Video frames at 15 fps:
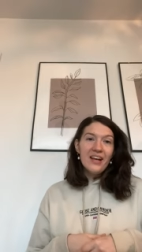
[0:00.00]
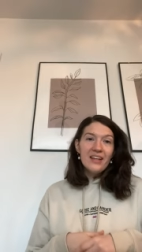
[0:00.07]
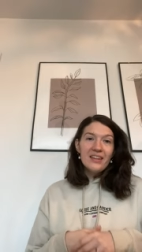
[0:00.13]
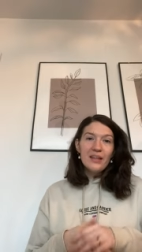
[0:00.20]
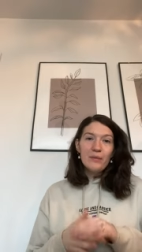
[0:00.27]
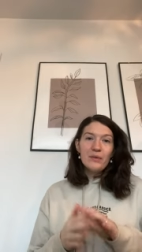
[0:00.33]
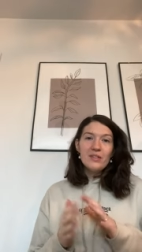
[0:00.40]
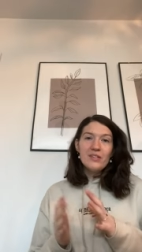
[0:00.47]

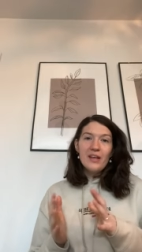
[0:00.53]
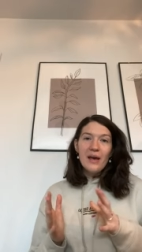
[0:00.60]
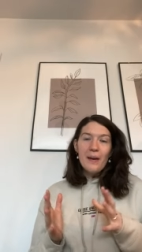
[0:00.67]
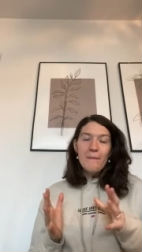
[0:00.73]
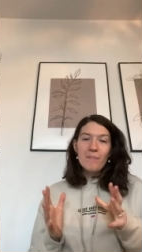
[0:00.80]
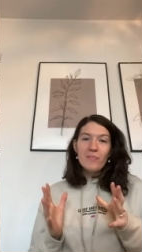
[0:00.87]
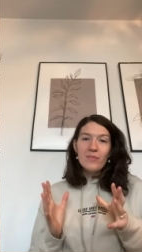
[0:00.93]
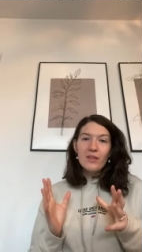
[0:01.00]
There was
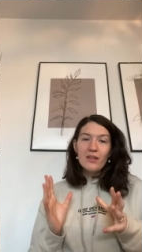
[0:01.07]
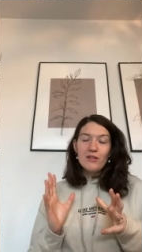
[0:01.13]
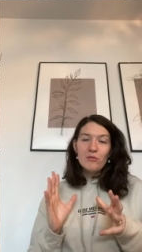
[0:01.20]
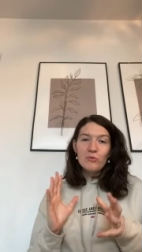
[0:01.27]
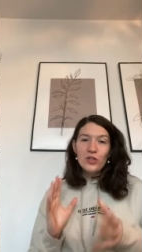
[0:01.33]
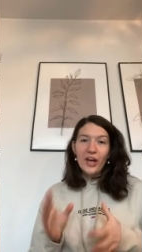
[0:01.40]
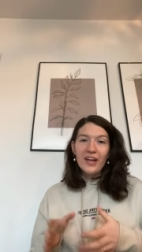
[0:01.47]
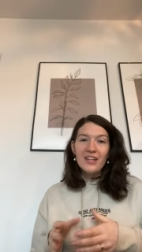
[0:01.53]
um,
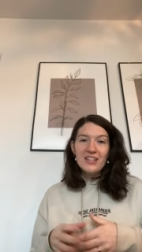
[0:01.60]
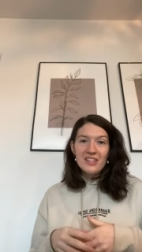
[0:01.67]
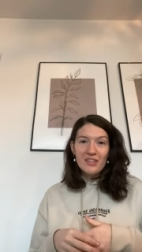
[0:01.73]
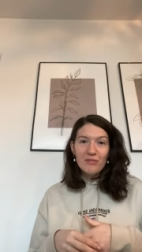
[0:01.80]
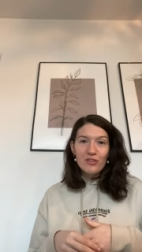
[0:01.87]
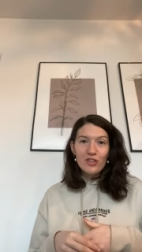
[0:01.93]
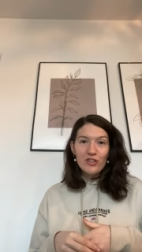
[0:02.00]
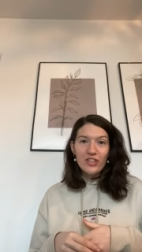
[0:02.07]
some changes
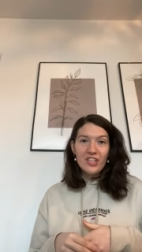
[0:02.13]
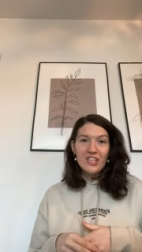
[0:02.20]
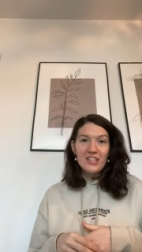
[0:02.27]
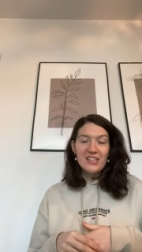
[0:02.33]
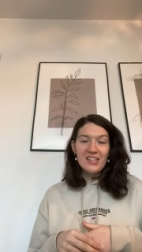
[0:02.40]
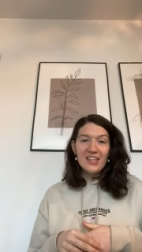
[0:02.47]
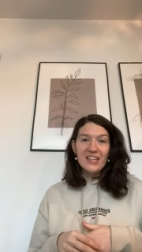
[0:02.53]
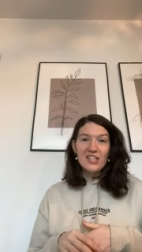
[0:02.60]
in
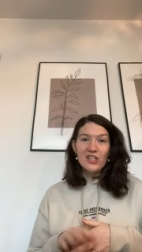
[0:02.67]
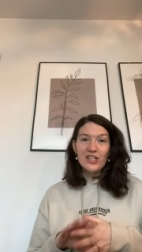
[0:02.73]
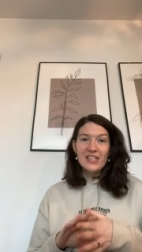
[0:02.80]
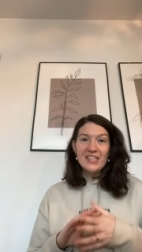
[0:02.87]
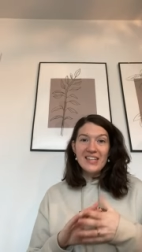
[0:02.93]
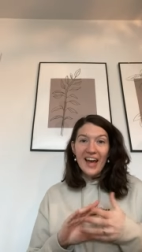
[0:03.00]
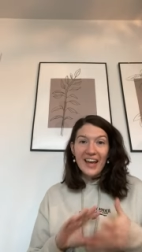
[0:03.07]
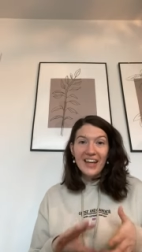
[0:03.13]
restrictions literally
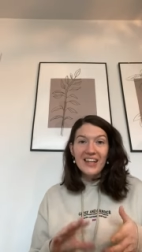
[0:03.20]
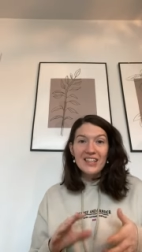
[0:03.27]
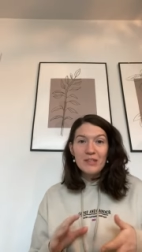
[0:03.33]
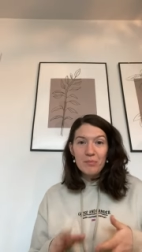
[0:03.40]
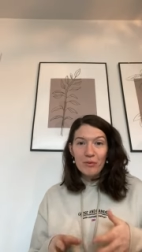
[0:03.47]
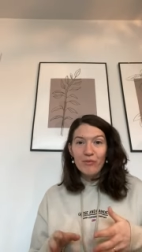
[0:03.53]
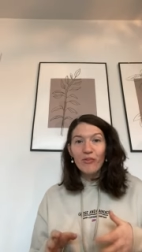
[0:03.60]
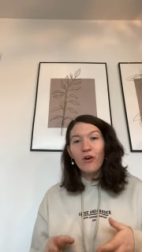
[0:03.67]
days
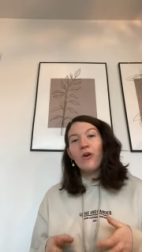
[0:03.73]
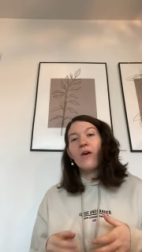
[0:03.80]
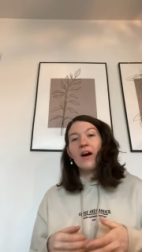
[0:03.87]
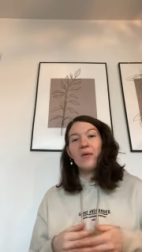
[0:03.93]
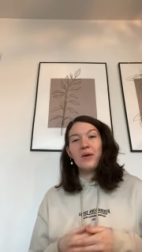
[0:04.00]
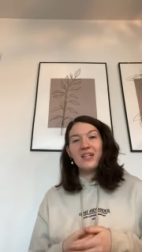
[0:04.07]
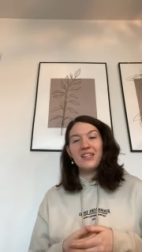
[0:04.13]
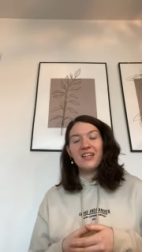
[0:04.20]
before
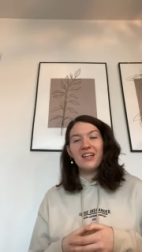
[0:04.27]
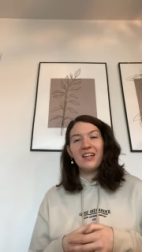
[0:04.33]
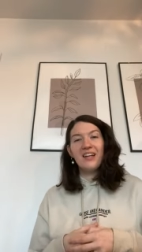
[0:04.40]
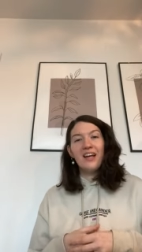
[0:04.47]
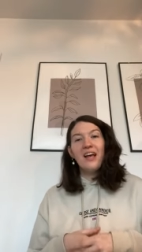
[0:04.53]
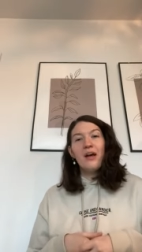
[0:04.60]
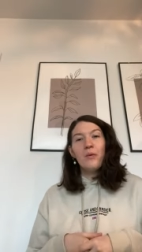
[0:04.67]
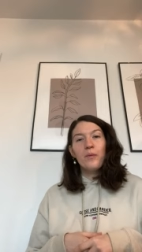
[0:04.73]
our wedding,
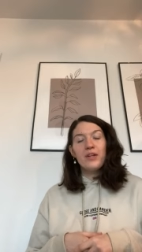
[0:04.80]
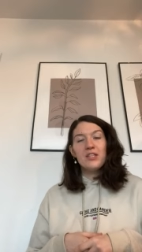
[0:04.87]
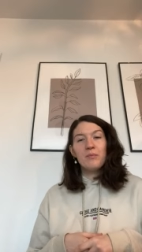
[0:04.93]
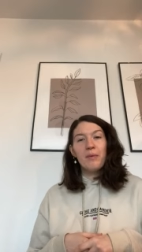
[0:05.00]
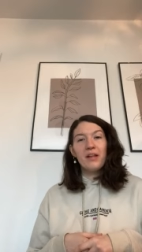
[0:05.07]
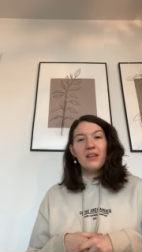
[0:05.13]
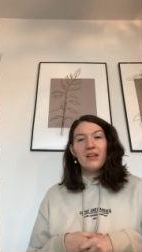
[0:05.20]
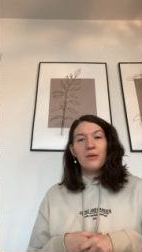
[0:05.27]
which
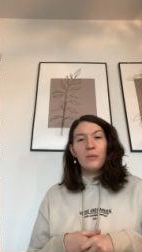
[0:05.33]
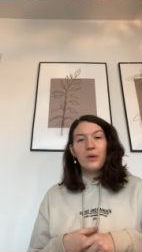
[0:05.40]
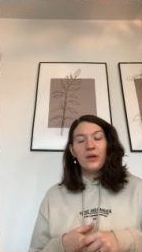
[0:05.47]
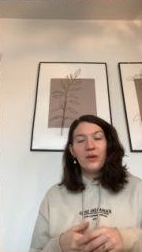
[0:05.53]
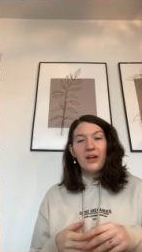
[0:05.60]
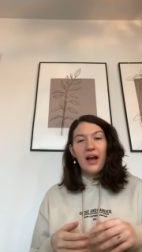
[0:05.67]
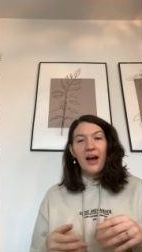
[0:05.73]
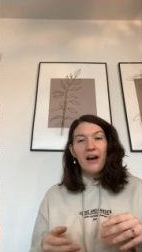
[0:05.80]
meant that we
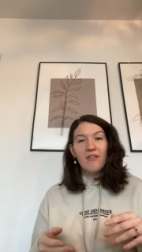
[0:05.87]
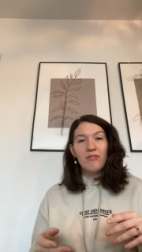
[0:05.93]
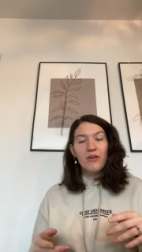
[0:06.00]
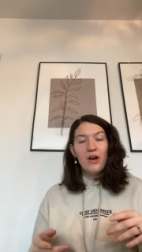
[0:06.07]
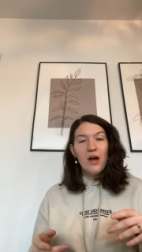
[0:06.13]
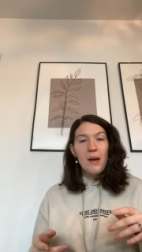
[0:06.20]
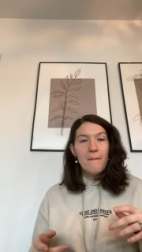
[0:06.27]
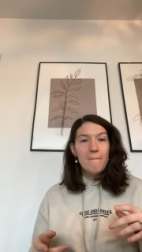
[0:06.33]
could have
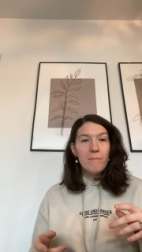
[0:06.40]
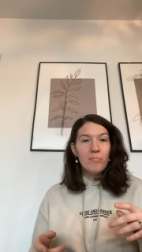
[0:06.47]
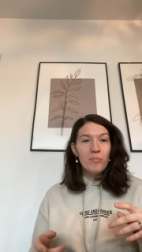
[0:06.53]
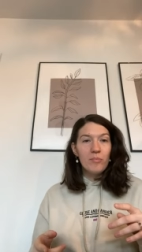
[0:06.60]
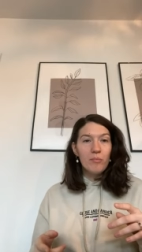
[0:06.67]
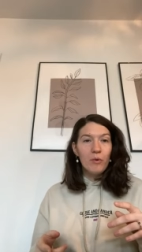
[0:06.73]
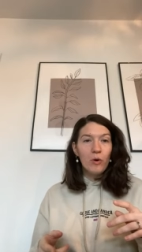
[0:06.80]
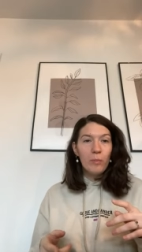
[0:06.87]
um,
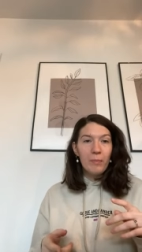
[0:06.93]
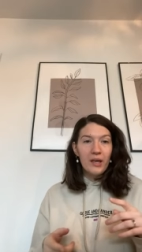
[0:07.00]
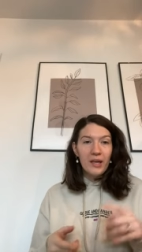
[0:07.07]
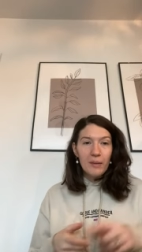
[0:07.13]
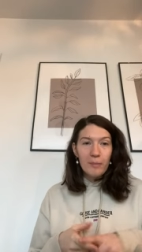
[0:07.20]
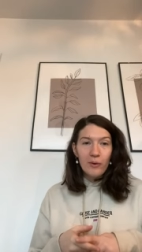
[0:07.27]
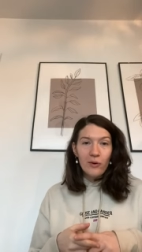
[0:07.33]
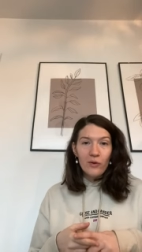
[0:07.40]
more
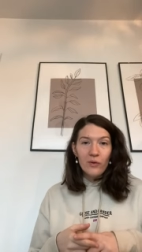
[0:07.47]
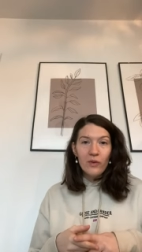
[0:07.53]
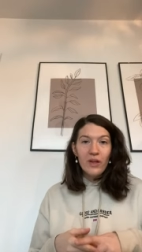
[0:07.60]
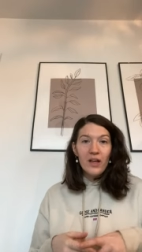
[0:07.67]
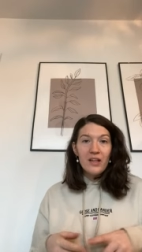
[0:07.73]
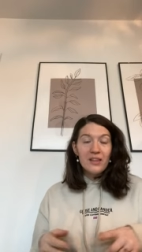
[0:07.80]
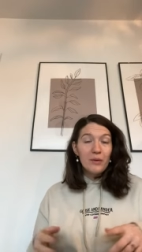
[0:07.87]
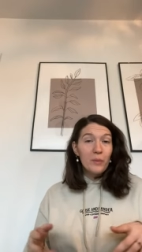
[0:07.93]
people,
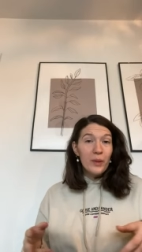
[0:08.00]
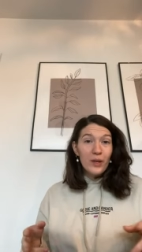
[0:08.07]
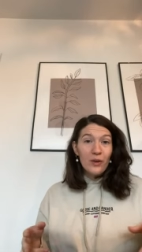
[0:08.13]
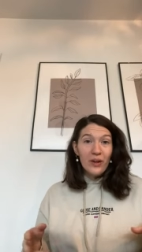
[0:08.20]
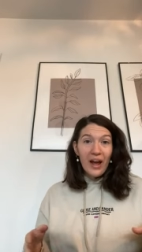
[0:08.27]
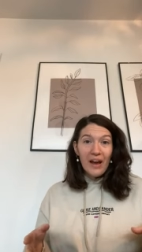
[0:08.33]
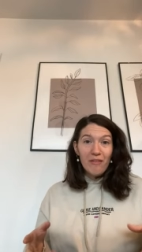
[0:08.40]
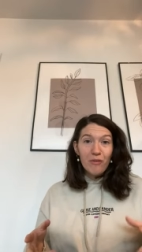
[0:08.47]
that we
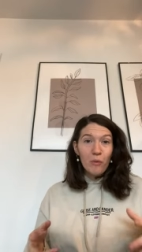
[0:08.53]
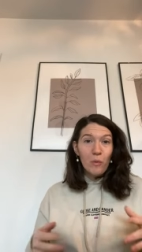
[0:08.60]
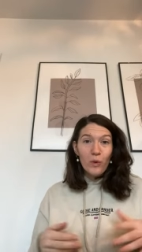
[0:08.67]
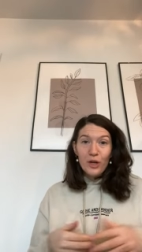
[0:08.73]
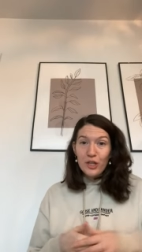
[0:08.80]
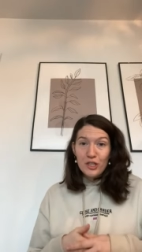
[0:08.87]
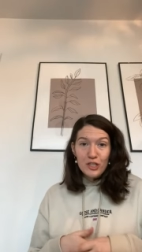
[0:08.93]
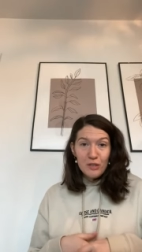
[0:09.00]
could have a
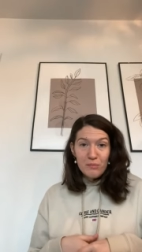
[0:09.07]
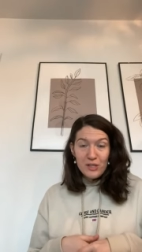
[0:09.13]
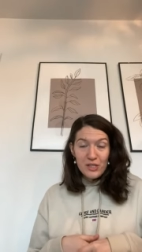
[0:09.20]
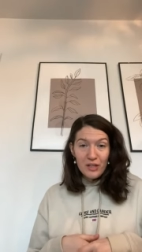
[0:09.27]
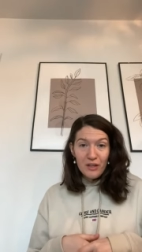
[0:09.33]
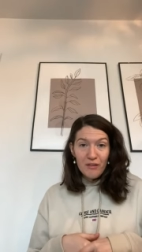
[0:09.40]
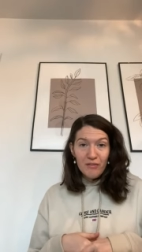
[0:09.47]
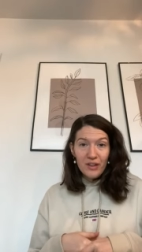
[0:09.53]
worship
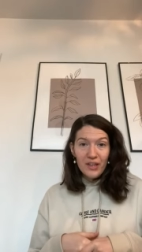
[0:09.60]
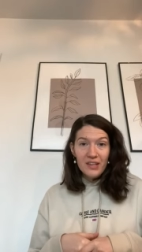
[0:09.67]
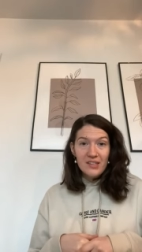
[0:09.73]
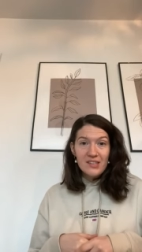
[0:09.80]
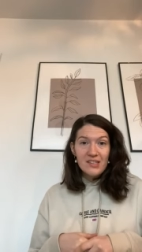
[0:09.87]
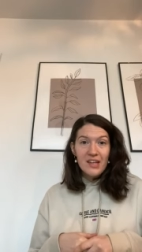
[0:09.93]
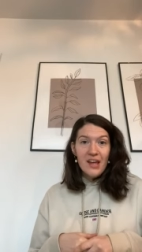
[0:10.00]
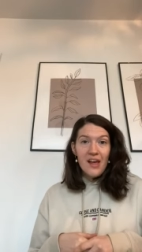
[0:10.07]
service,